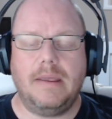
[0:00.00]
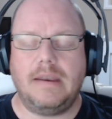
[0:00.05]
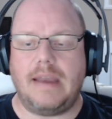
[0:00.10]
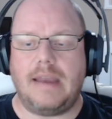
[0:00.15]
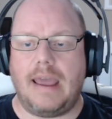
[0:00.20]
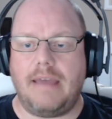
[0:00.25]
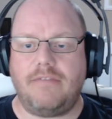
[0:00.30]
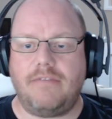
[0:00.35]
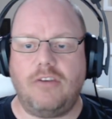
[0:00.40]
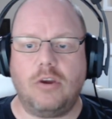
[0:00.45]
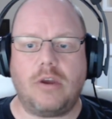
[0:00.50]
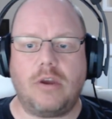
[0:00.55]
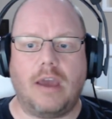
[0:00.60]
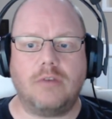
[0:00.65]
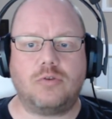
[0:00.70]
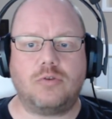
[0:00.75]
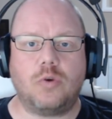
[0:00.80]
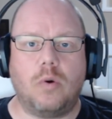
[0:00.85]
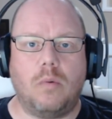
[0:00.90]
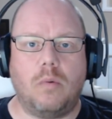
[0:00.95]
Now, if you go
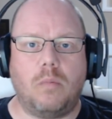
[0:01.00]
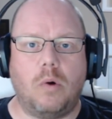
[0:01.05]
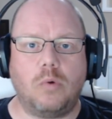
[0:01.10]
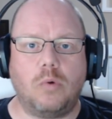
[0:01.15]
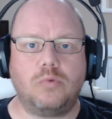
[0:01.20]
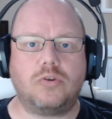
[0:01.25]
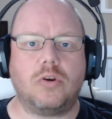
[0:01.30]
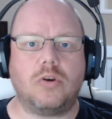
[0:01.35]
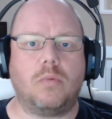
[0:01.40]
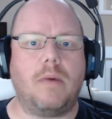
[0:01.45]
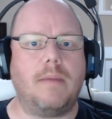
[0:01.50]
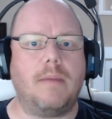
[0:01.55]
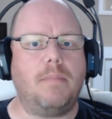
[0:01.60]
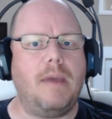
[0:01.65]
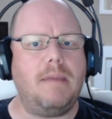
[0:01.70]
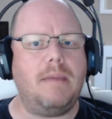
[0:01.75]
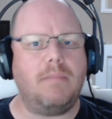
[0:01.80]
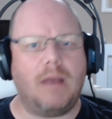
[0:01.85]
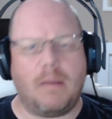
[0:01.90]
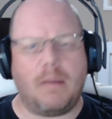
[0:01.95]
to a water where
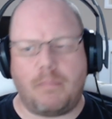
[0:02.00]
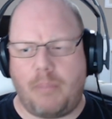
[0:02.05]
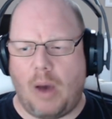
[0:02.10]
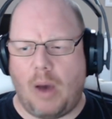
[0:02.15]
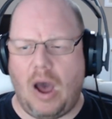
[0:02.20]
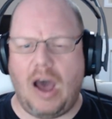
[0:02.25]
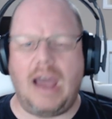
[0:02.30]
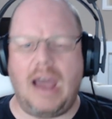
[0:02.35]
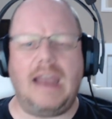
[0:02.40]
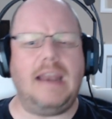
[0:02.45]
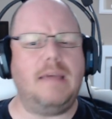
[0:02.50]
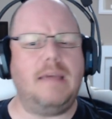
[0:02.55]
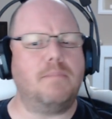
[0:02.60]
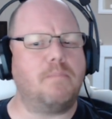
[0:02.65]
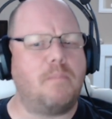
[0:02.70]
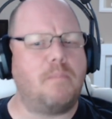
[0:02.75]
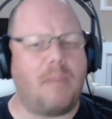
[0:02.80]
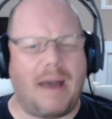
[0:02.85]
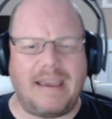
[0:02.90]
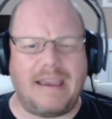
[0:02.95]
people are
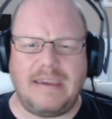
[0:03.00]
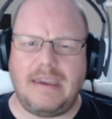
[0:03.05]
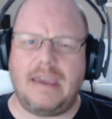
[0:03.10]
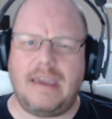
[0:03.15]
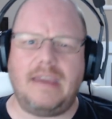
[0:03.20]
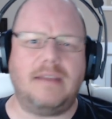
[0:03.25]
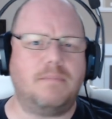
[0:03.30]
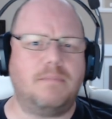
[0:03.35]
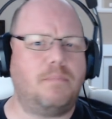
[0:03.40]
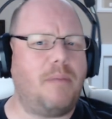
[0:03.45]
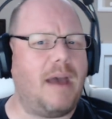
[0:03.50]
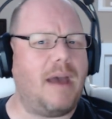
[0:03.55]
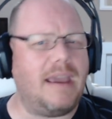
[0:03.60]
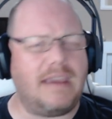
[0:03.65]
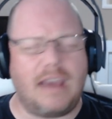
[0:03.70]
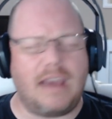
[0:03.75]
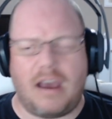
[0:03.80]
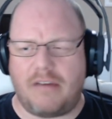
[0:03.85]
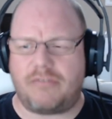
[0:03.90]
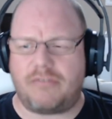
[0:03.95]
piling bait in,
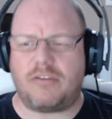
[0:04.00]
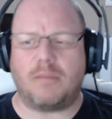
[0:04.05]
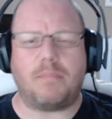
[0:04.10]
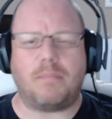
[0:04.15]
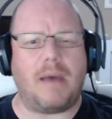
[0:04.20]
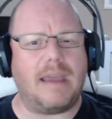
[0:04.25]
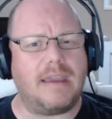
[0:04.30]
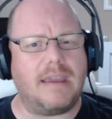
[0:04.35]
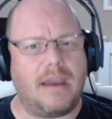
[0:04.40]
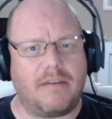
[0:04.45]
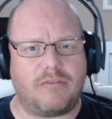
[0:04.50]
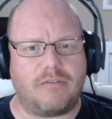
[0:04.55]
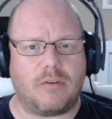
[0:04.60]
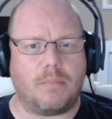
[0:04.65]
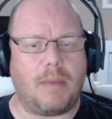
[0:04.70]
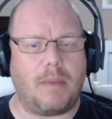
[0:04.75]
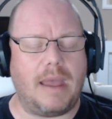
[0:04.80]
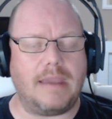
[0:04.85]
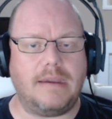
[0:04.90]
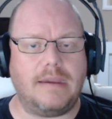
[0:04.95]
bait after bait after
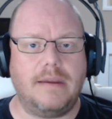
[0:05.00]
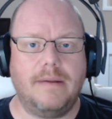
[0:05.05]
bait,